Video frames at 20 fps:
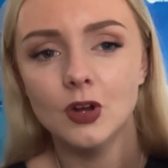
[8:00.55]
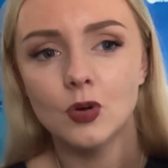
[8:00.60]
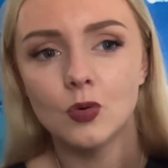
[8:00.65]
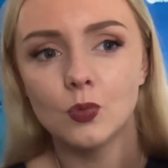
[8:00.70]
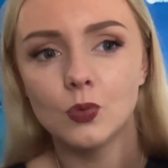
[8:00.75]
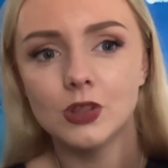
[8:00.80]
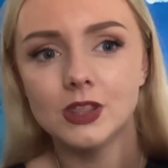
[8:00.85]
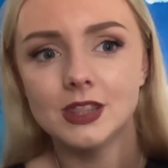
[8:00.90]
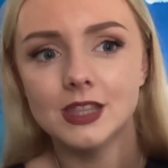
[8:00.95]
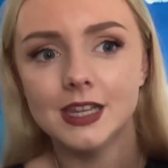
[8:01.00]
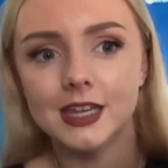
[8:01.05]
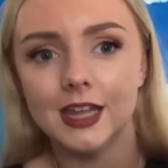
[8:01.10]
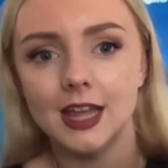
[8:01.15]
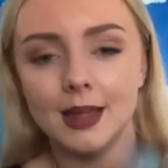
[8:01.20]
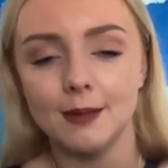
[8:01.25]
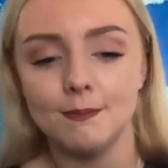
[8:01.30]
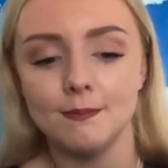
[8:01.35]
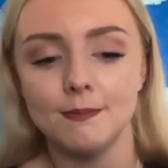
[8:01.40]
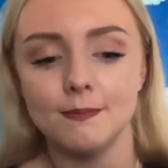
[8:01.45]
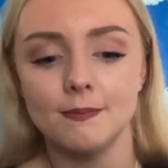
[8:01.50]
with the
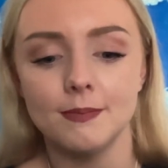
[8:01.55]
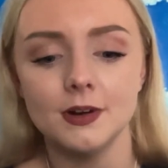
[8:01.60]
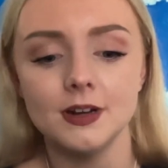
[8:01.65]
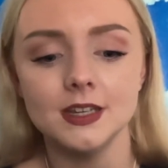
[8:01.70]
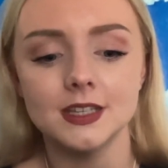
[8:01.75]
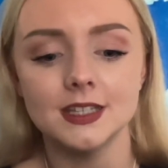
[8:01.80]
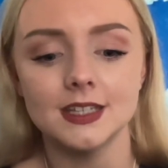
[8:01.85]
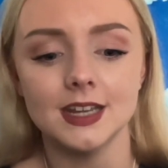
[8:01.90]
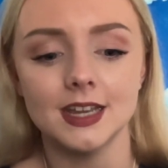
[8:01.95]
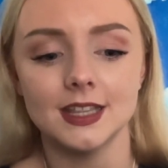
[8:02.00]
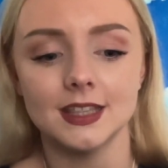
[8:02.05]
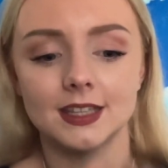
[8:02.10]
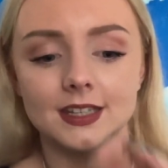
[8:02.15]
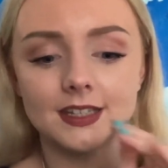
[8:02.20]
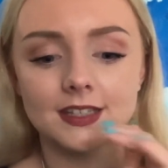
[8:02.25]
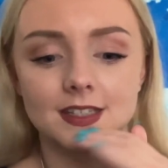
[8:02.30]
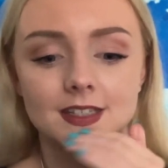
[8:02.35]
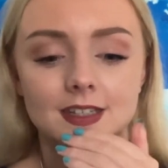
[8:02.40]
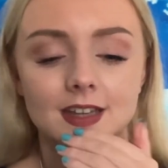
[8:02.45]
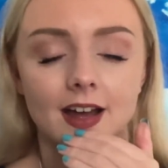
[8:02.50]
Empress and the
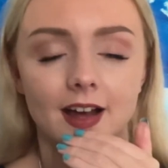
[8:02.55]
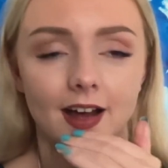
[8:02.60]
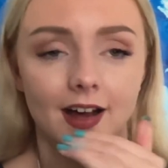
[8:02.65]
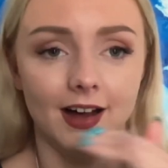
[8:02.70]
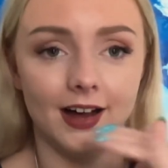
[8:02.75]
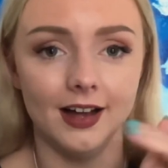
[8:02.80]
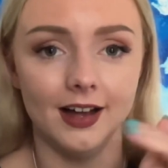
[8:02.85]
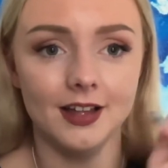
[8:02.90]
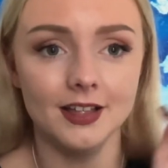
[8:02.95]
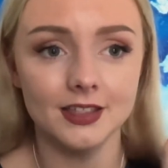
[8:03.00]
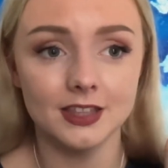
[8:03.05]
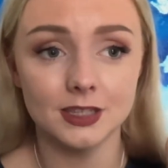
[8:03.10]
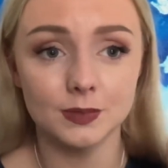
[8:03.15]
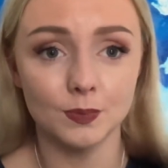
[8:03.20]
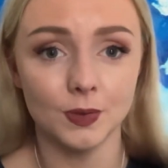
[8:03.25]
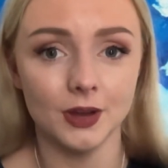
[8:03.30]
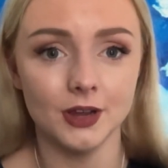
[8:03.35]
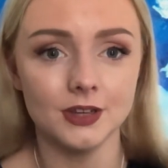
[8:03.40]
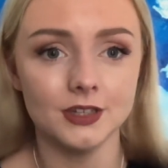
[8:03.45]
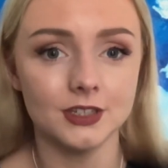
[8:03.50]
Star, this
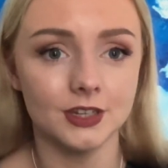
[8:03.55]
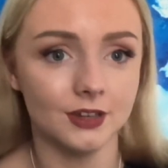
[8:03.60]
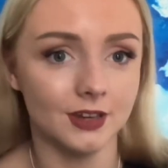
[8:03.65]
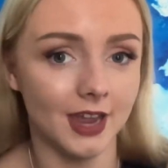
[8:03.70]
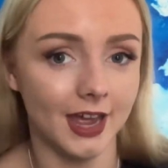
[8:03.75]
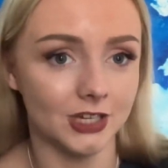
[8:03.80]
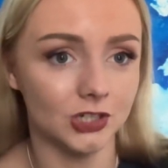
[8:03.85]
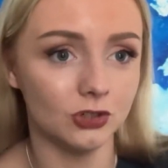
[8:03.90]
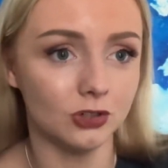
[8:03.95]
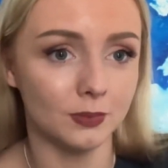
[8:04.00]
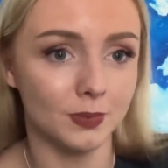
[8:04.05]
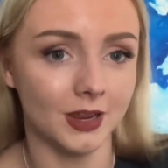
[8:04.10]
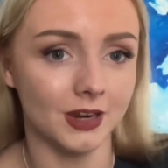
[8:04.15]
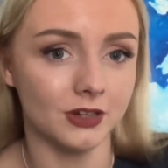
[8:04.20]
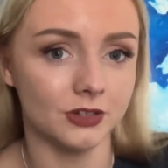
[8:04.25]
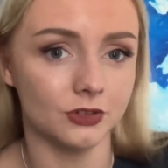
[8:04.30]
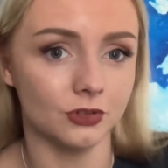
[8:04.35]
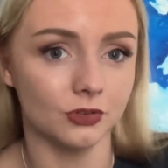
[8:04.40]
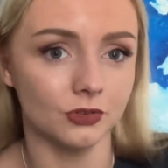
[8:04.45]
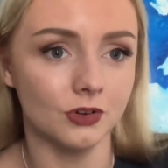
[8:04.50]
person has you on a
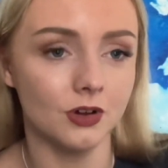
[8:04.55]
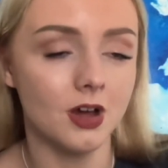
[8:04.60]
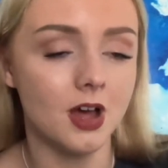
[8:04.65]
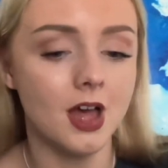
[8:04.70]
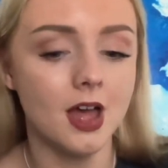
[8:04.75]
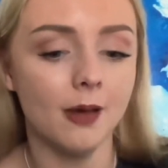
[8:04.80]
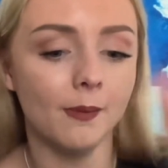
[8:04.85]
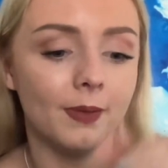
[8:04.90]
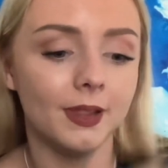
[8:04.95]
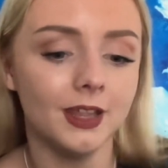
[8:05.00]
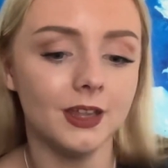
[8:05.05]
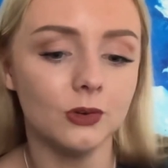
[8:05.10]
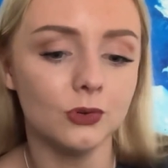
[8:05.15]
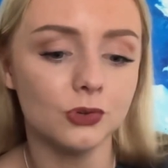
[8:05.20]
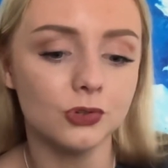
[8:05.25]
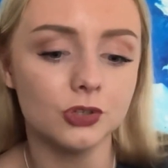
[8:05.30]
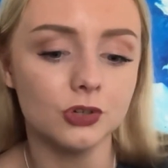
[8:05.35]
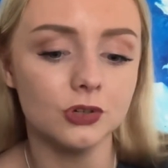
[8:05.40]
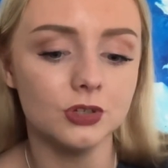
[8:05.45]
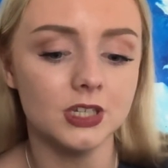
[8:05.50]
pedestal, but they
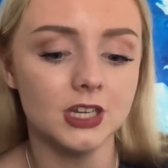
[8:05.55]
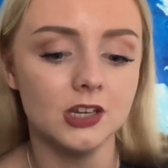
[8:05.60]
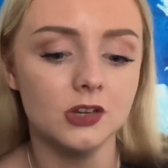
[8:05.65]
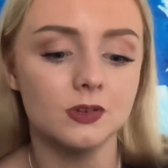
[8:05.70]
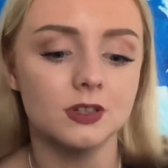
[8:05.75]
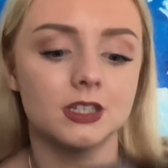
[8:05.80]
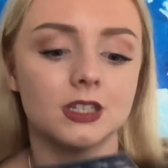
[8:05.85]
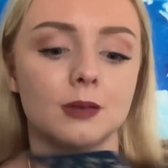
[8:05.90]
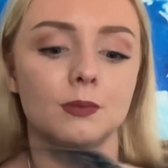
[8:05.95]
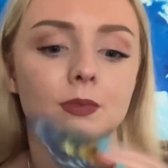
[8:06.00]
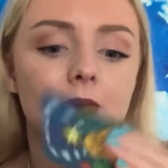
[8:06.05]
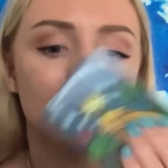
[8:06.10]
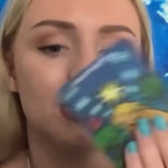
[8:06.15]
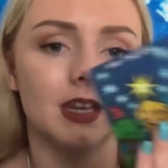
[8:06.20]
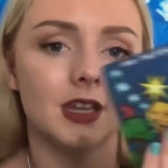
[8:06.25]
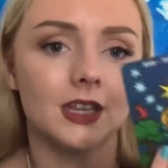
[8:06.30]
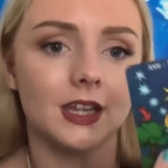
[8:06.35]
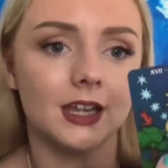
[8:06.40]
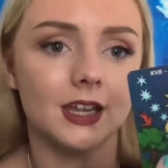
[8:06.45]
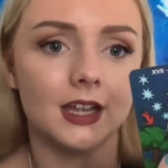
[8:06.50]
also see you as somebody
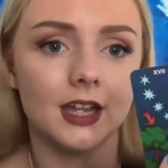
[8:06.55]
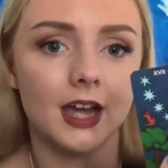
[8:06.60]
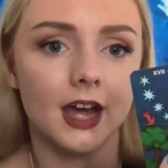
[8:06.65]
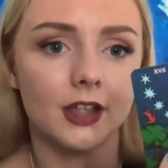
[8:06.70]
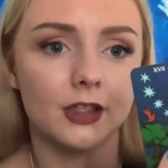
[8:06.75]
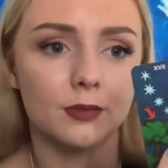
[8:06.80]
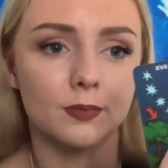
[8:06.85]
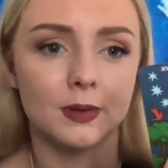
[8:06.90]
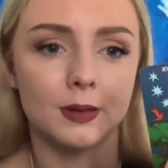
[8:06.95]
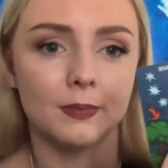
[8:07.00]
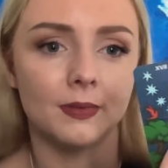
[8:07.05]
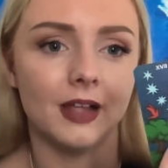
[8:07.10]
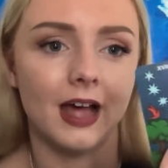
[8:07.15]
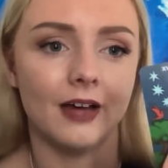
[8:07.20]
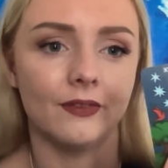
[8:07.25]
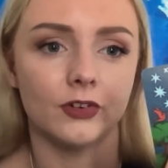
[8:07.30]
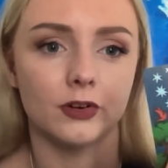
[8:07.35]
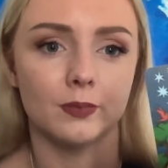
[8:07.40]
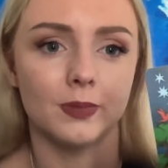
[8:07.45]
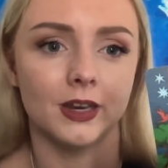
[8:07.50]
that other people
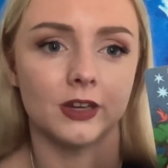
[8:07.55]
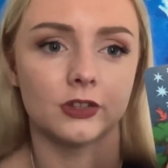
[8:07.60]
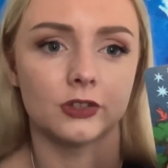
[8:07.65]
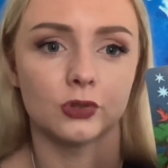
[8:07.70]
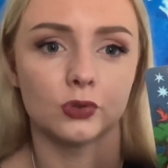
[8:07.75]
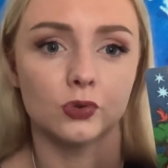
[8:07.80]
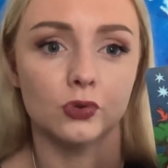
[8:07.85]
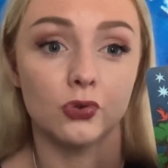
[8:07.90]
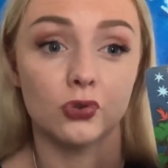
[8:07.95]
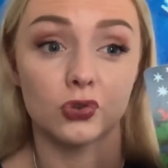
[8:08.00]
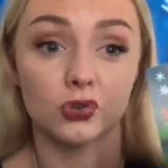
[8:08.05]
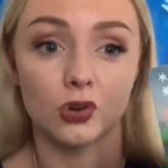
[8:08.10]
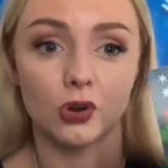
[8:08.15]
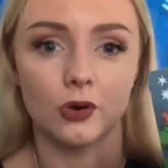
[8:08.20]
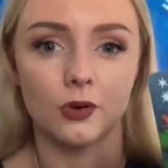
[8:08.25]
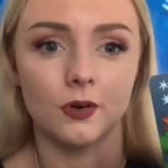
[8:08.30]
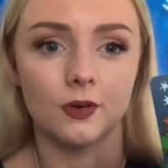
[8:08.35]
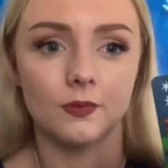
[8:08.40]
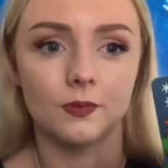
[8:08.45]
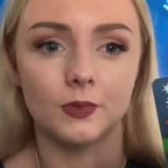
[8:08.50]
have on a pedestal also
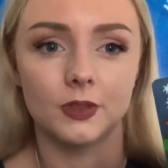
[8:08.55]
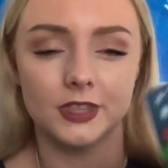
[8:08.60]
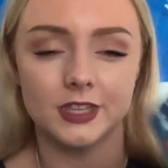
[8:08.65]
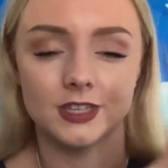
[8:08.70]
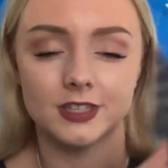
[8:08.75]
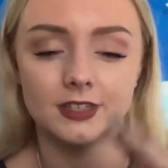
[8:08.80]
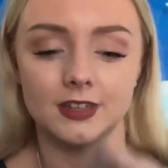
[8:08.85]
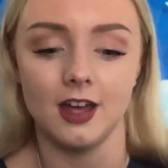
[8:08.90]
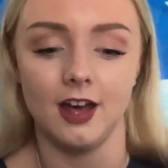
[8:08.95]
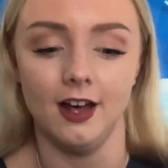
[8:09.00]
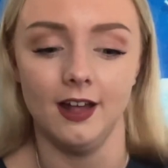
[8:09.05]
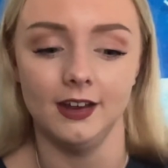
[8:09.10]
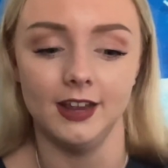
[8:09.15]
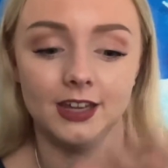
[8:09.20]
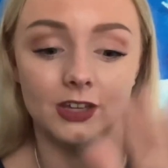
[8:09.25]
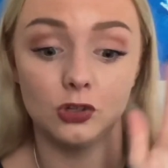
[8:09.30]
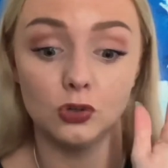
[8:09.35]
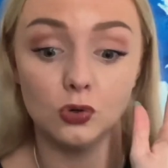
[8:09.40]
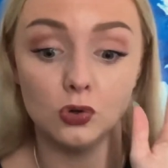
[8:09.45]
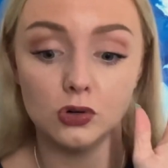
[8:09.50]
with the Star.
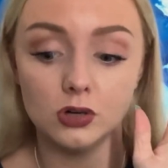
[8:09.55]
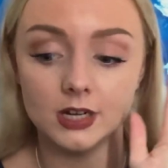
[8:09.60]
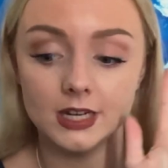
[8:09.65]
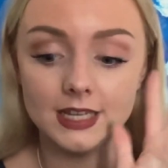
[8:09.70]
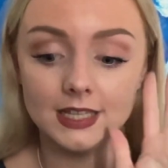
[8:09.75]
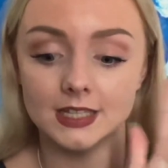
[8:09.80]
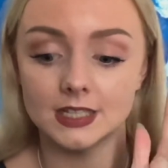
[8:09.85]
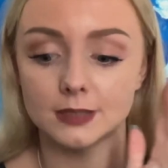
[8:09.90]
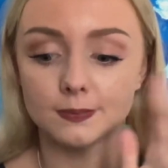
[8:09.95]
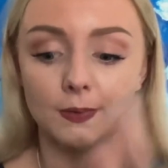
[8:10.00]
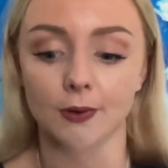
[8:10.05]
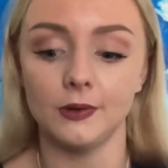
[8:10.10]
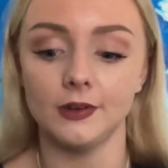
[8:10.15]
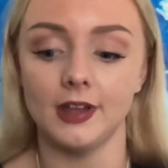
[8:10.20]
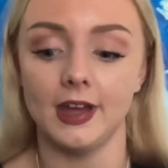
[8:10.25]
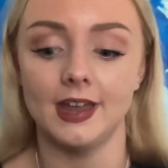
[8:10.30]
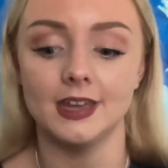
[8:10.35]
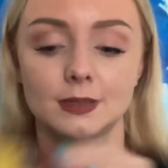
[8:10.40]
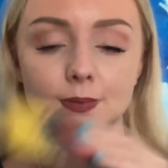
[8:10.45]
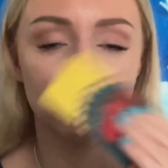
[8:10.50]
Like you're in the
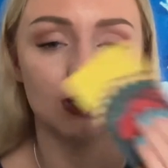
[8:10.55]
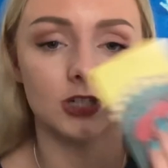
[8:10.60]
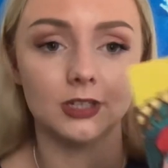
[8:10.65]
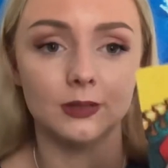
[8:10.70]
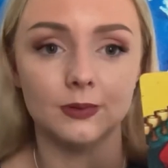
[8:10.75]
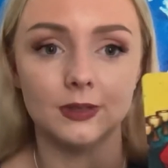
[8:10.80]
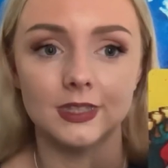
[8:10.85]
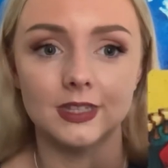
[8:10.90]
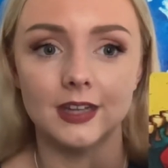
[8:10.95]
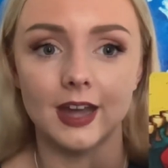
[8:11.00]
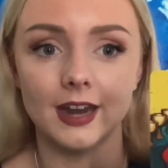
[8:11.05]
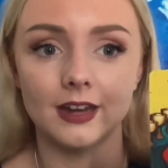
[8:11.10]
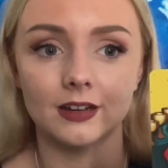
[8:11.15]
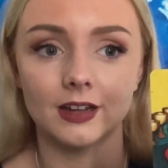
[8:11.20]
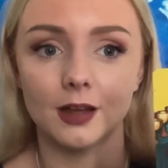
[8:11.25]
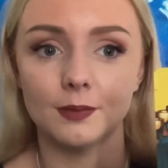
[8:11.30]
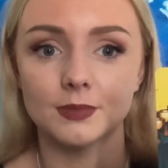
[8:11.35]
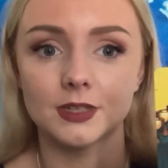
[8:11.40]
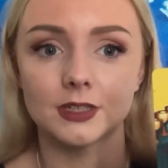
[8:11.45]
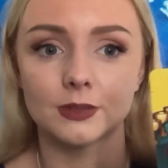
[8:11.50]
spotlight, especially with Nine of
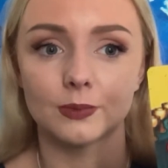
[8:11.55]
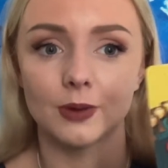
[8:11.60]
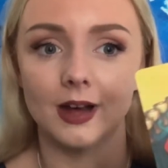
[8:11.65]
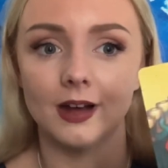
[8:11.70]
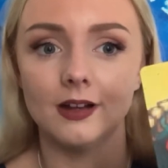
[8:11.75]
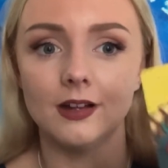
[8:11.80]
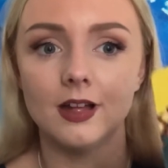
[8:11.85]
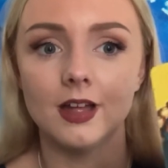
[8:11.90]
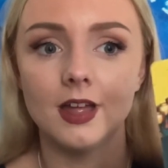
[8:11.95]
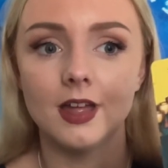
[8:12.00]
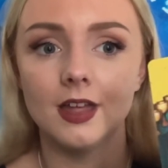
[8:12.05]
Cups as well.